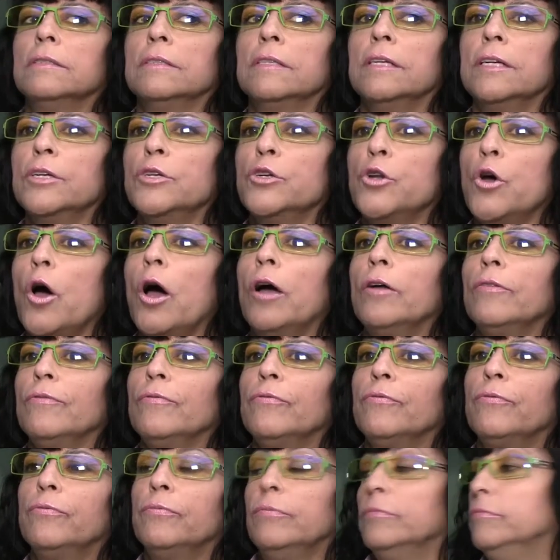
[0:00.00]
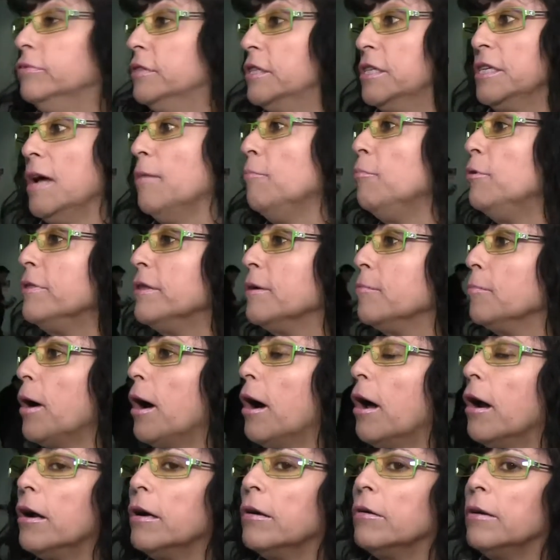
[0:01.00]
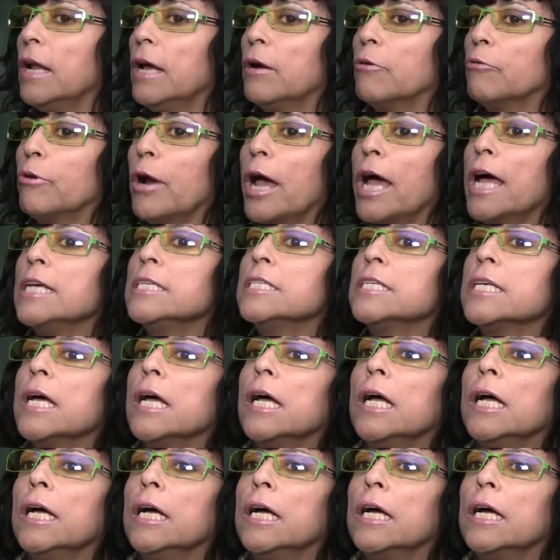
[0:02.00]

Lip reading: They're not, some of them are, La Raza